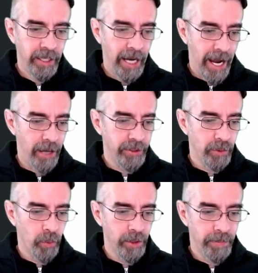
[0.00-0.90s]
how your
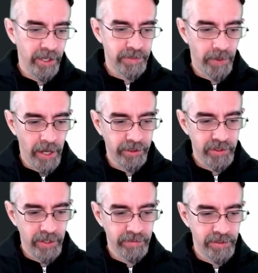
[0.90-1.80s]
WordPress product,
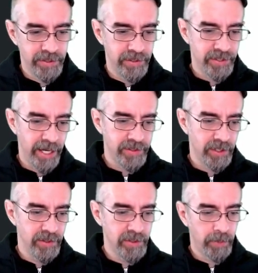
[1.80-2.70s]
services, and sites
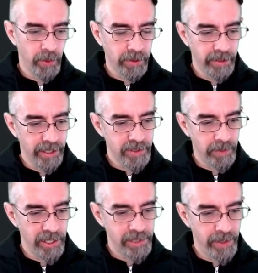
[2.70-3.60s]
can support the latest
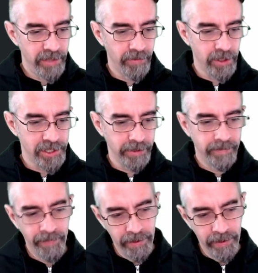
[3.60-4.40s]
PHP version.